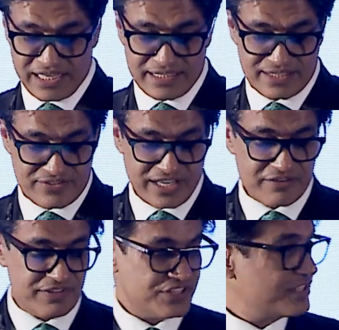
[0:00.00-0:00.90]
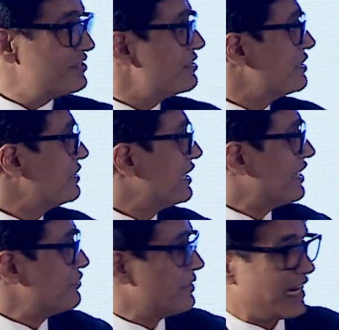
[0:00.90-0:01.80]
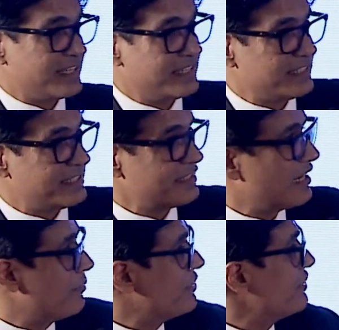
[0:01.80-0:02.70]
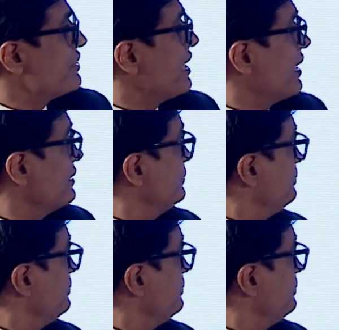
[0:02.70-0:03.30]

and distinct features that has been added in the Arbitration Act.